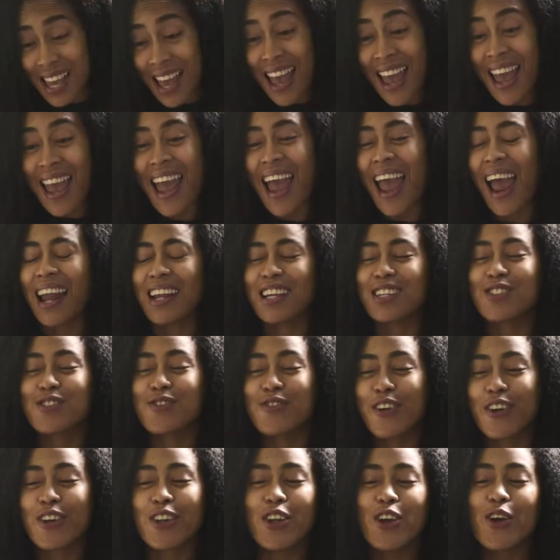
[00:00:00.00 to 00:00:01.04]
their
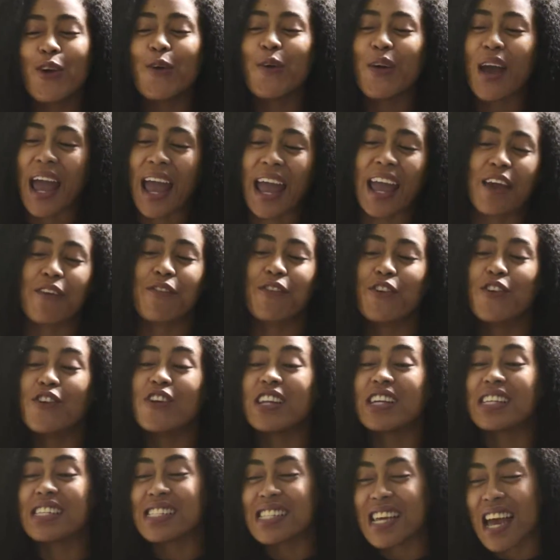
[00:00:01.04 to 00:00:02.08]
communication and
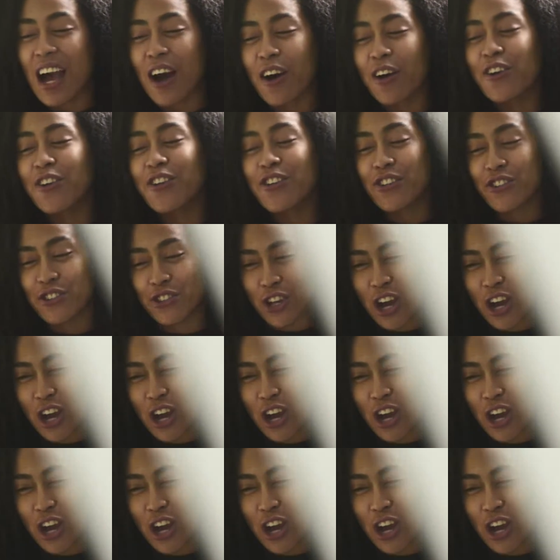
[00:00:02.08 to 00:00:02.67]
feeding skills.